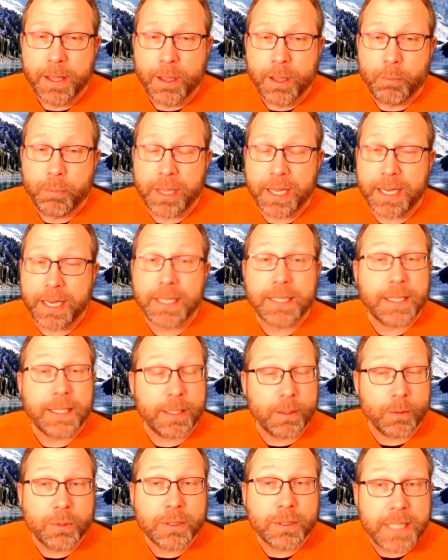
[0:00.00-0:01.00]
But
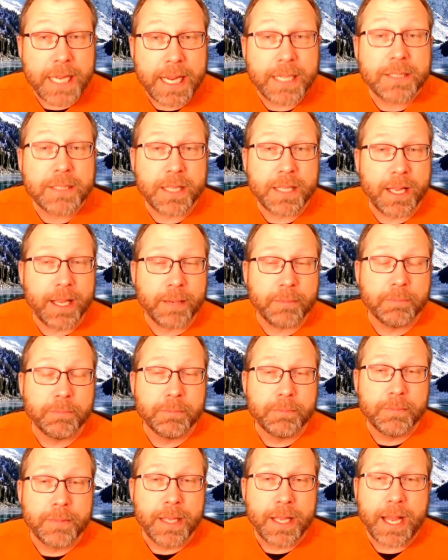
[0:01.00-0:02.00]
it will take time.
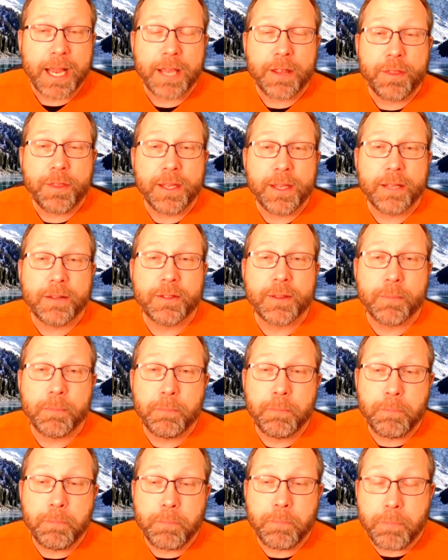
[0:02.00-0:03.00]
I think the
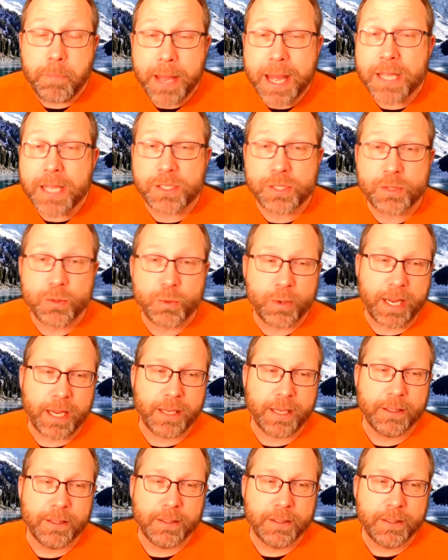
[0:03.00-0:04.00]
best way